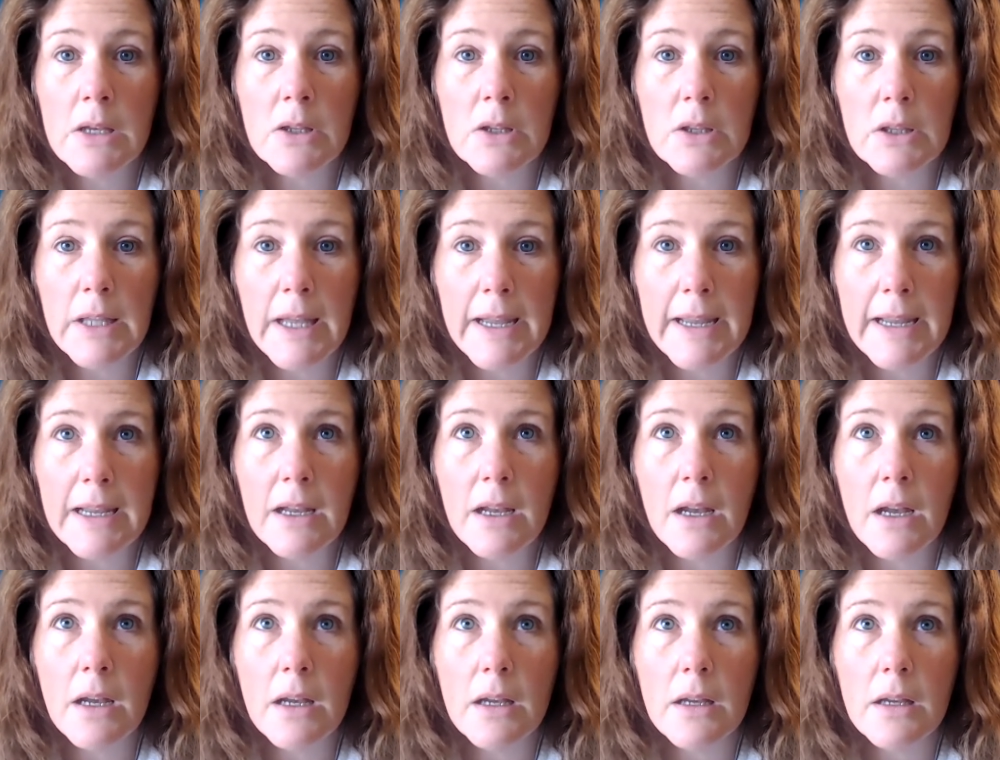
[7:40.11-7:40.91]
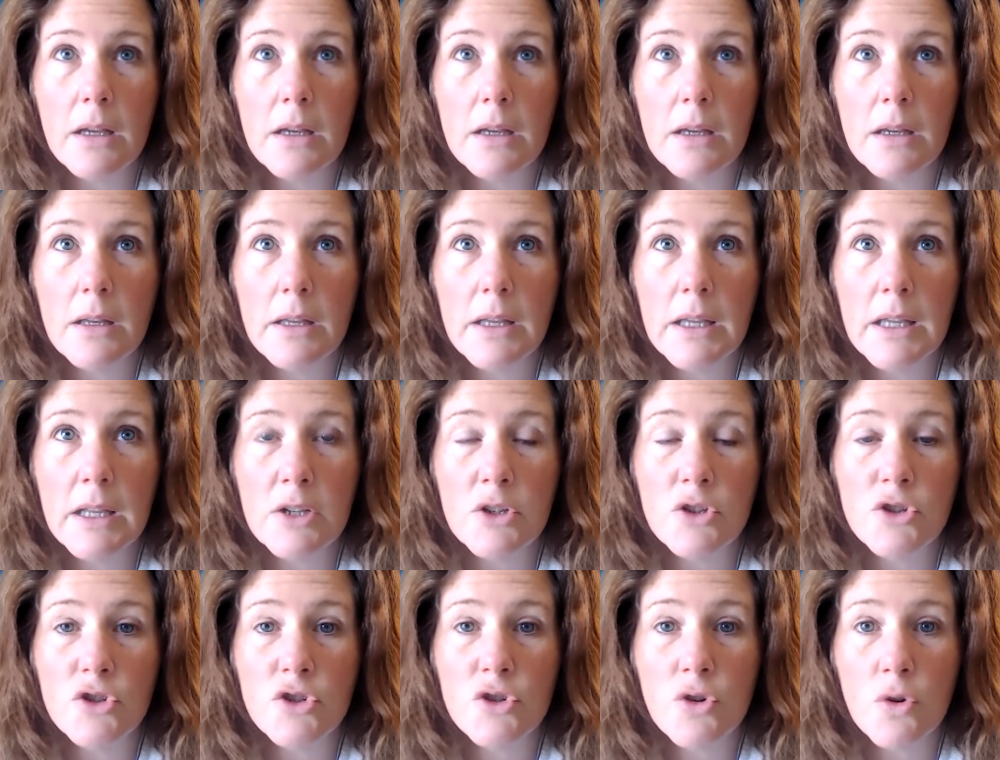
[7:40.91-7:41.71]
like
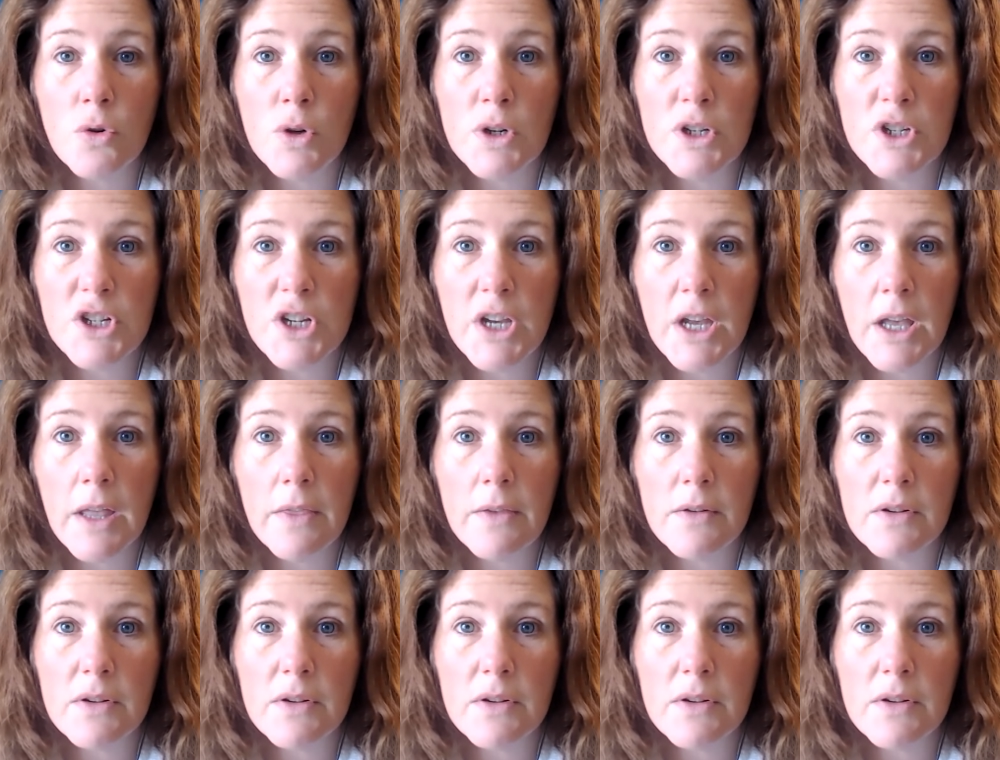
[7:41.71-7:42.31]
in Georgia.